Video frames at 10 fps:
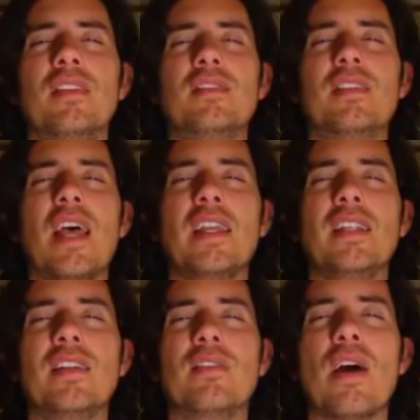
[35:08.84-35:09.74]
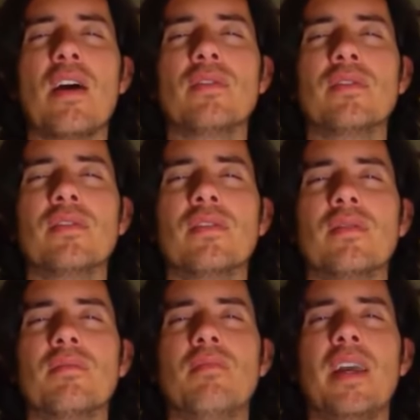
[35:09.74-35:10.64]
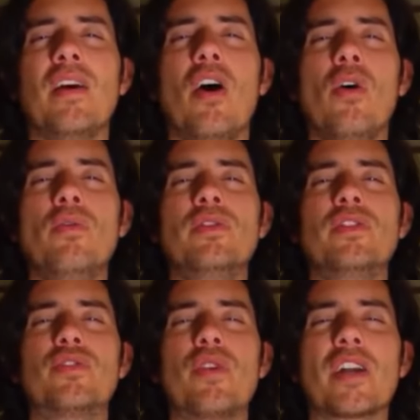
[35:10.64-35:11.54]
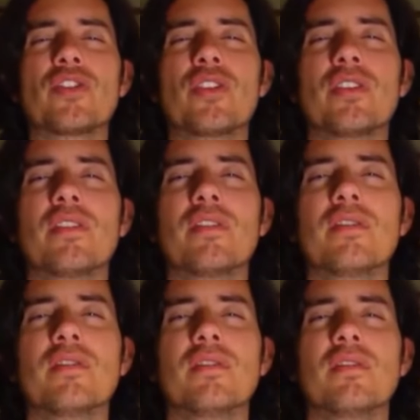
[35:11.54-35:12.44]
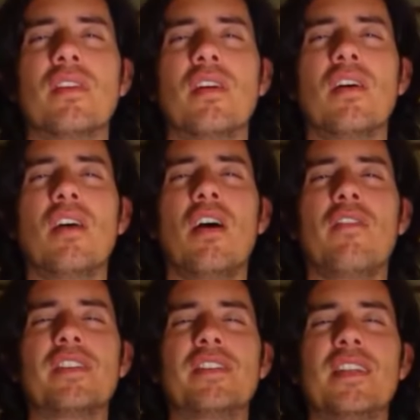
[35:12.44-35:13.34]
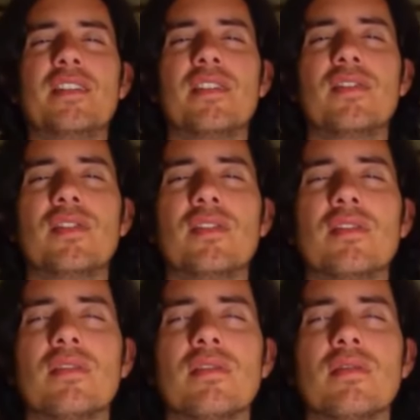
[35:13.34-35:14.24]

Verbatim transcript: designing around my own structure of existence.